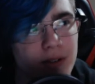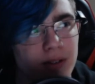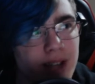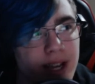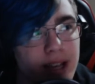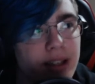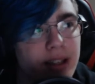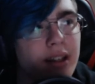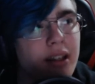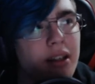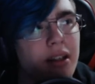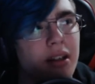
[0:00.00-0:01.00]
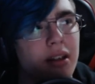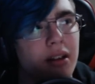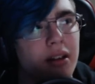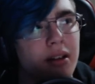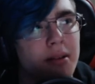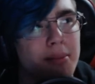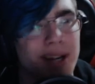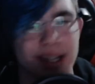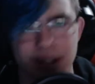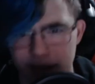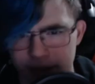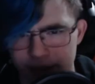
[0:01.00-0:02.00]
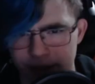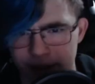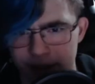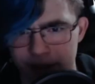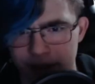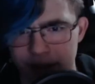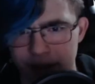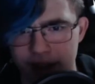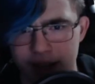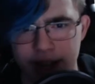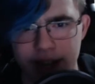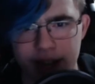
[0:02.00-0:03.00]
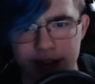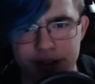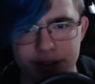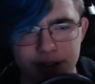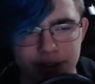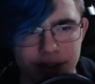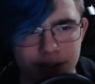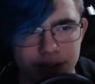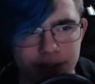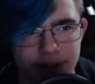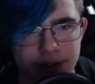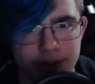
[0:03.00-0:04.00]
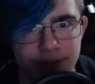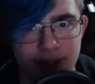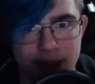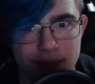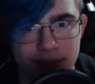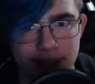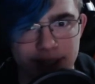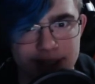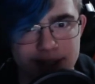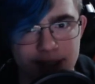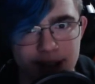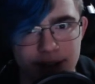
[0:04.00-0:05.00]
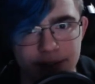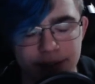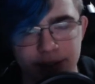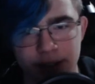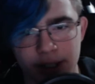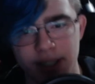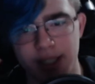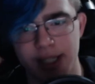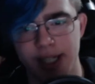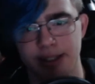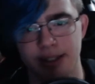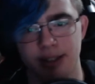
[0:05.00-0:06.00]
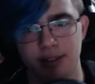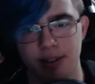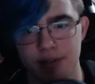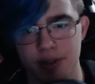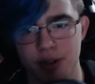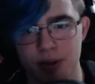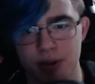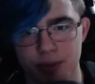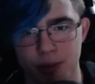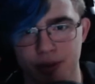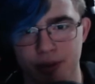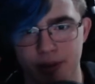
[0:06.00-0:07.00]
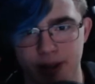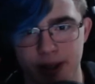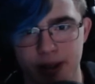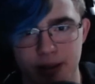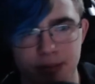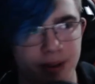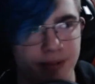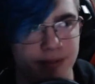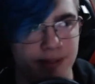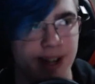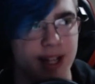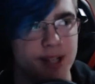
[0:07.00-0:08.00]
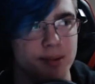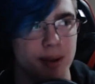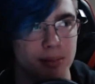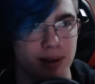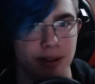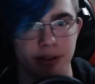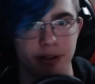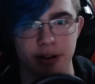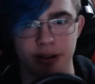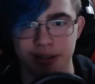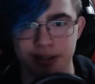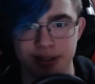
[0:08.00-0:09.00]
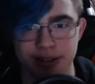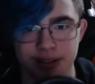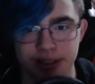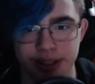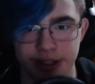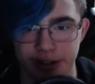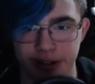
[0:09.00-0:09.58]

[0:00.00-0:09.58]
like my girlfriend and like family and stuff. And then love you is more for like my friends, my brother, you